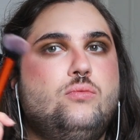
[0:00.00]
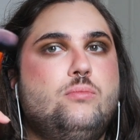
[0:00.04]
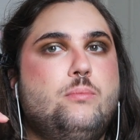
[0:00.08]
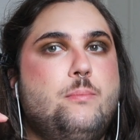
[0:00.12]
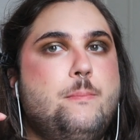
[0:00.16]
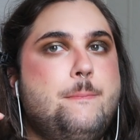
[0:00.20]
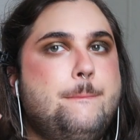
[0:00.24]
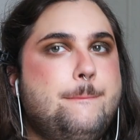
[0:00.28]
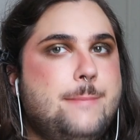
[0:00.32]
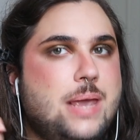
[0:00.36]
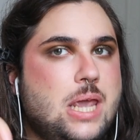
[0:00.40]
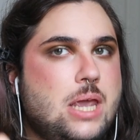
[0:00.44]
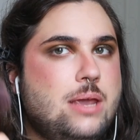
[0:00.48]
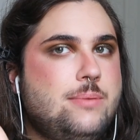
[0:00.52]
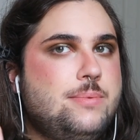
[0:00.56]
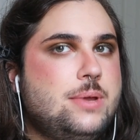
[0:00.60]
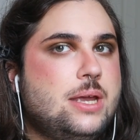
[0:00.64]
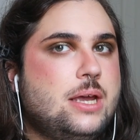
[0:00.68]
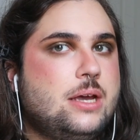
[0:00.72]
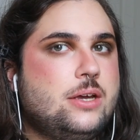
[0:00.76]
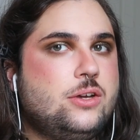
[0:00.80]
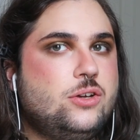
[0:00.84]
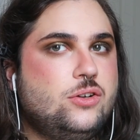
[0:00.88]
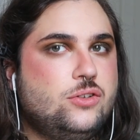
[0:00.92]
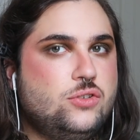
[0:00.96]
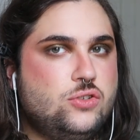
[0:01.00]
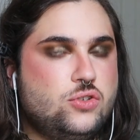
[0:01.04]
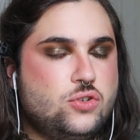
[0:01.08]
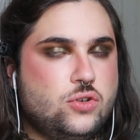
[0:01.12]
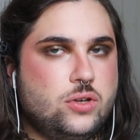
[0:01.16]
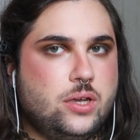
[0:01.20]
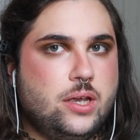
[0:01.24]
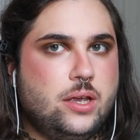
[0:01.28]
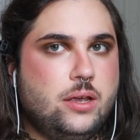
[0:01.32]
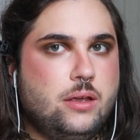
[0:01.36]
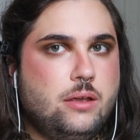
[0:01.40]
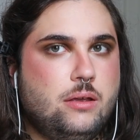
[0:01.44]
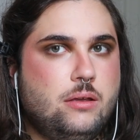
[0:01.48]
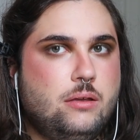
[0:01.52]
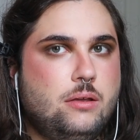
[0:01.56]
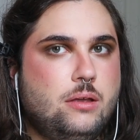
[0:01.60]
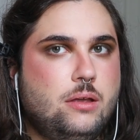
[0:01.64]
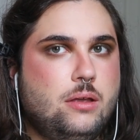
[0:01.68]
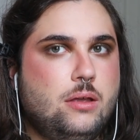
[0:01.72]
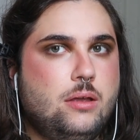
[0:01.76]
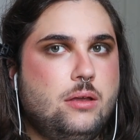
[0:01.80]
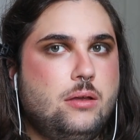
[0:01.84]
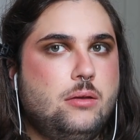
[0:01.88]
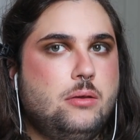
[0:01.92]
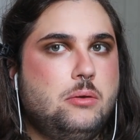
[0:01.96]
maybe I could do it,
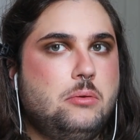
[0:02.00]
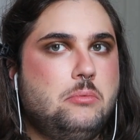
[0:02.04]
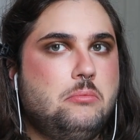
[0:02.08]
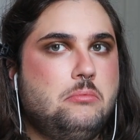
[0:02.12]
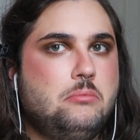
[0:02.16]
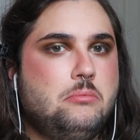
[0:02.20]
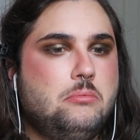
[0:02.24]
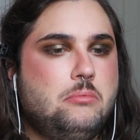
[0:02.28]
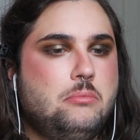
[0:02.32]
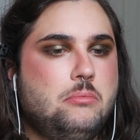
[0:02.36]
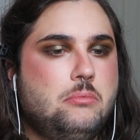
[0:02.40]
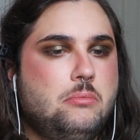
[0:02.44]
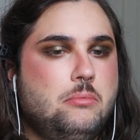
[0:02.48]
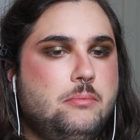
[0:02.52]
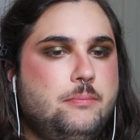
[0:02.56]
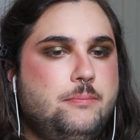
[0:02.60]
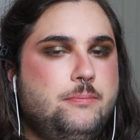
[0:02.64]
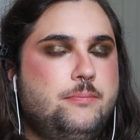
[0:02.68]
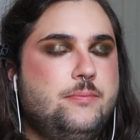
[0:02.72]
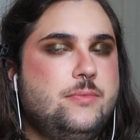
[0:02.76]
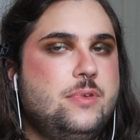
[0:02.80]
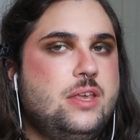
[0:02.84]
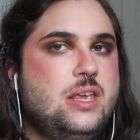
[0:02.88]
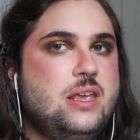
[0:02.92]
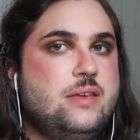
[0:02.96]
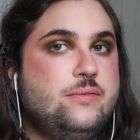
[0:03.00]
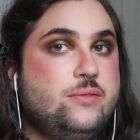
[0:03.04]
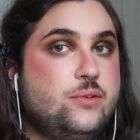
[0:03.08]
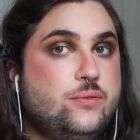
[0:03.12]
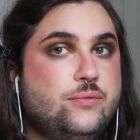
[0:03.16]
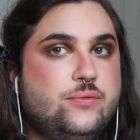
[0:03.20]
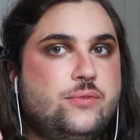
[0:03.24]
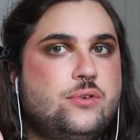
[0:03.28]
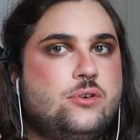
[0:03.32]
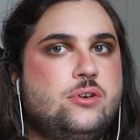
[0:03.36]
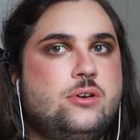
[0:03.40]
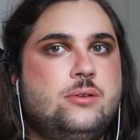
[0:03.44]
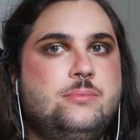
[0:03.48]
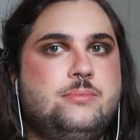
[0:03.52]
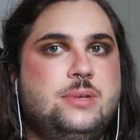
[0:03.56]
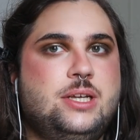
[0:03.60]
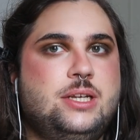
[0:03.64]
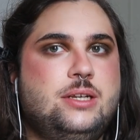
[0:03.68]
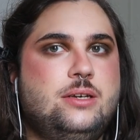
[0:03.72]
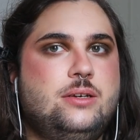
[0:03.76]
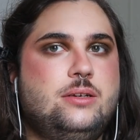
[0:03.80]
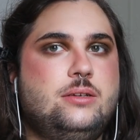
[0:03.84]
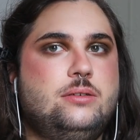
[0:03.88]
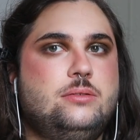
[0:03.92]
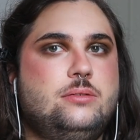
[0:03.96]
even for a
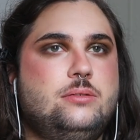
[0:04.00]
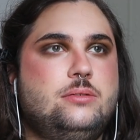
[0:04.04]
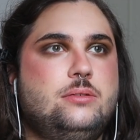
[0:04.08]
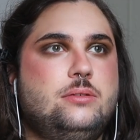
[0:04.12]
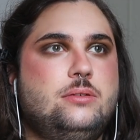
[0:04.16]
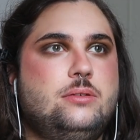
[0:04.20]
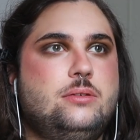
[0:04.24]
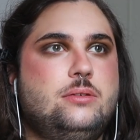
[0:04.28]
minute.